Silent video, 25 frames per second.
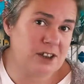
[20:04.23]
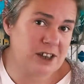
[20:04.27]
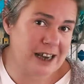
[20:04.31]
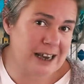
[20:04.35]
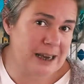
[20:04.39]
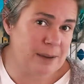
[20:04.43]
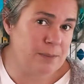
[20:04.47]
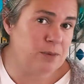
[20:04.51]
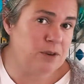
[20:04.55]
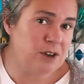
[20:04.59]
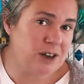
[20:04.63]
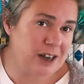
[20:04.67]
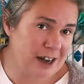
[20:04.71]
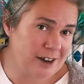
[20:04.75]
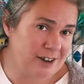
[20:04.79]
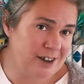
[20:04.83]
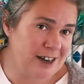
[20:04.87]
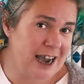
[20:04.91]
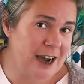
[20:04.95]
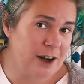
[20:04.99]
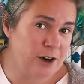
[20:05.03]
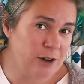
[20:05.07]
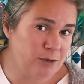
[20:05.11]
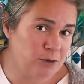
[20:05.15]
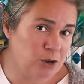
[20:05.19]
keep
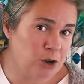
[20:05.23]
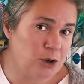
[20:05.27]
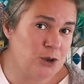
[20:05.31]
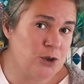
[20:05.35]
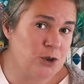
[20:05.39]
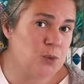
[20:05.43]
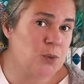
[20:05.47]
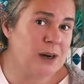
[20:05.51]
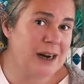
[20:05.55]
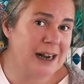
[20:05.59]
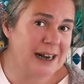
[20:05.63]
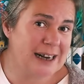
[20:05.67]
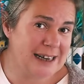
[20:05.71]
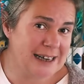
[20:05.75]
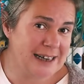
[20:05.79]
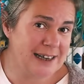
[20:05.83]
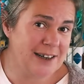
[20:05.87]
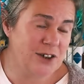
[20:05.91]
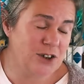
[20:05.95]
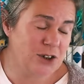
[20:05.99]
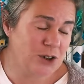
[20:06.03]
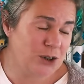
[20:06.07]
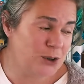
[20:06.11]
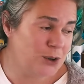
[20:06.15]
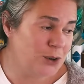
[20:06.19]
count of rows when I
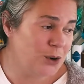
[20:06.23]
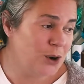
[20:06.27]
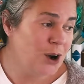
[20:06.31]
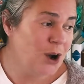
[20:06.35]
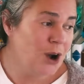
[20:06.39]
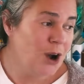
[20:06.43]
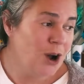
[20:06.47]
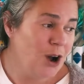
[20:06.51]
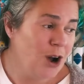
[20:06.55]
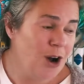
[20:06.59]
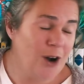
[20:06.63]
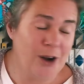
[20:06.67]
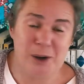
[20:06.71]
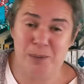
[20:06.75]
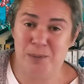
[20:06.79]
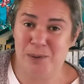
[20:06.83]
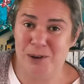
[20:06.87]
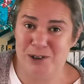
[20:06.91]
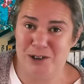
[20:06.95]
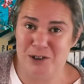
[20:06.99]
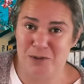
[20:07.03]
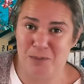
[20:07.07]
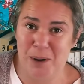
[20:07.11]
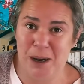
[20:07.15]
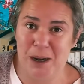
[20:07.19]
need to on a
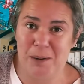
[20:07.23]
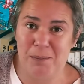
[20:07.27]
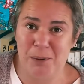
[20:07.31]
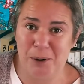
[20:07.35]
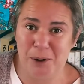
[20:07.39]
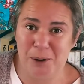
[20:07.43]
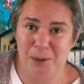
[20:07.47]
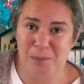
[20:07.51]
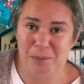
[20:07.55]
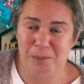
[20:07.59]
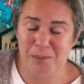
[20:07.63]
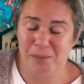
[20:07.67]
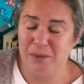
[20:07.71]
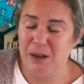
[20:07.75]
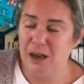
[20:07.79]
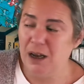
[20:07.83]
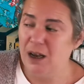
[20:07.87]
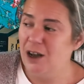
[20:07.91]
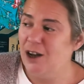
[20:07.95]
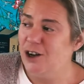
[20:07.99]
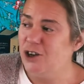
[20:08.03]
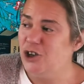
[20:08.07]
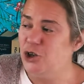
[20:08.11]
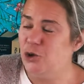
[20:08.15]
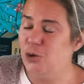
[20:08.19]
piece of paper.
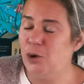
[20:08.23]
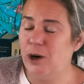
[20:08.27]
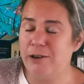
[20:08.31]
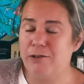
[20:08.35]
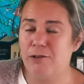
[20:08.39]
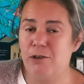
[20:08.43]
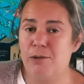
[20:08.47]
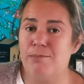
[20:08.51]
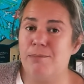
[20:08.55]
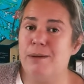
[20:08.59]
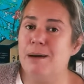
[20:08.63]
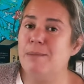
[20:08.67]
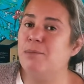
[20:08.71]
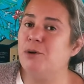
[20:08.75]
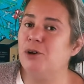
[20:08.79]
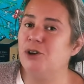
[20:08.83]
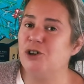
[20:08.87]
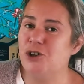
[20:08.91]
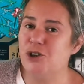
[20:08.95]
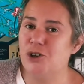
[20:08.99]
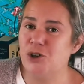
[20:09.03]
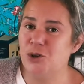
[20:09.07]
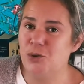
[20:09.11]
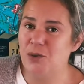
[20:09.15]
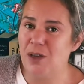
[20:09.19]
Do I remember
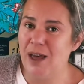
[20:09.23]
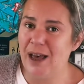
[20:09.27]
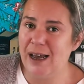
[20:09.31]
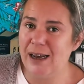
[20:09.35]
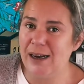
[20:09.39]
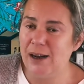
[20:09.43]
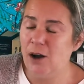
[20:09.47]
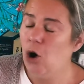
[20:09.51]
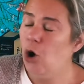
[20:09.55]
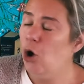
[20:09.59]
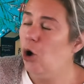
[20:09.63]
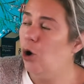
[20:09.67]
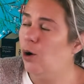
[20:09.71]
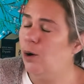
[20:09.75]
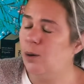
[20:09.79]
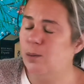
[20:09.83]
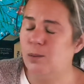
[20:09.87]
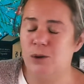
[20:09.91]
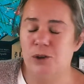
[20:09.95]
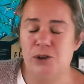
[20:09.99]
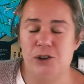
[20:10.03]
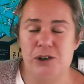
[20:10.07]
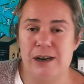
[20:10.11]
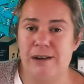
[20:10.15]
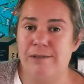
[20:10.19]
to do that?
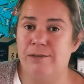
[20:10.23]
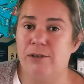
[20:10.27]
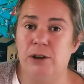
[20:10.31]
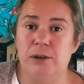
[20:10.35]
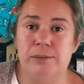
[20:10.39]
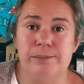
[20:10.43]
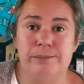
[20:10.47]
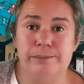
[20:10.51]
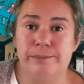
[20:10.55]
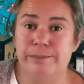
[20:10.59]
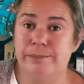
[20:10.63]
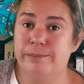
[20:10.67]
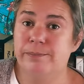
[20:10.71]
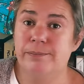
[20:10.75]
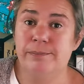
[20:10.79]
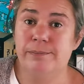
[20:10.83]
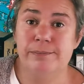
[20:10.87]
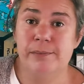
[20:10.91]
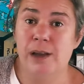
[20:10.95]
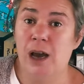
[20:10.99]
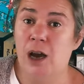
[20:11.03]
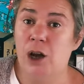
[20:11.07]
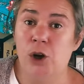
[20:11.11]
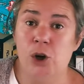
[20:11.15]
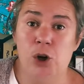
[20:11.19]
Almost never.
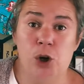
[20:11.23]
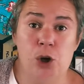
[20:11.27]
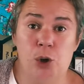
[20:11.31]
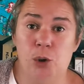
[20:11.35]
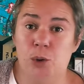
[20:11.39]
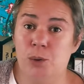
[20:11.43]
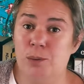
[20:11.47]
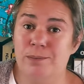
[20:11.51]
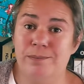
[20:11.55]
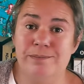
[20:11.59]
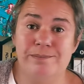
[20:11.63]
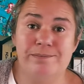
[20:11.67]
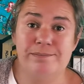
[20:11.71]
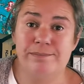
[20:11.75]
No.